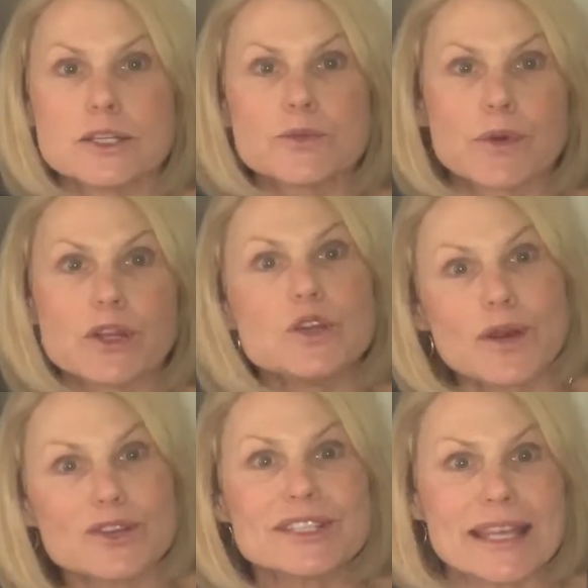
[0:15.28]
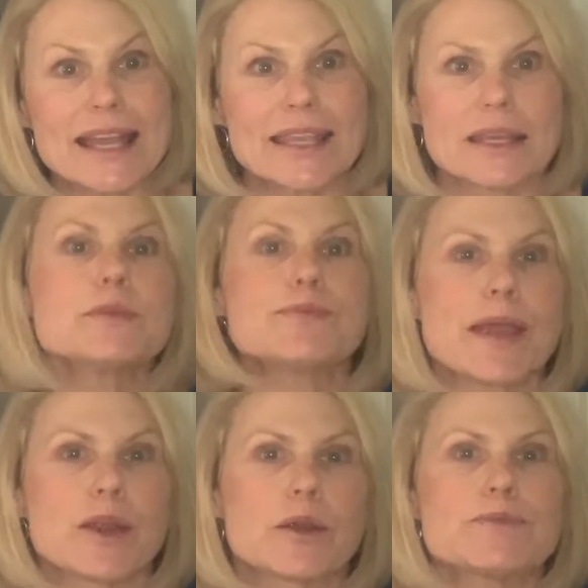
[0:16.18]
to bring you our second
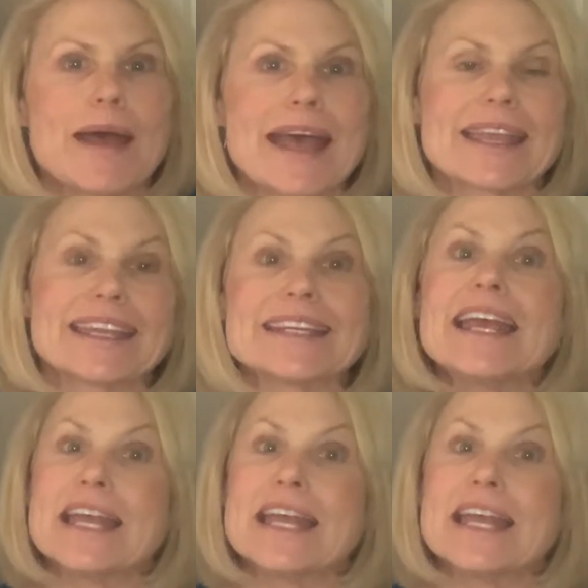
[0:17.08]
parent packet.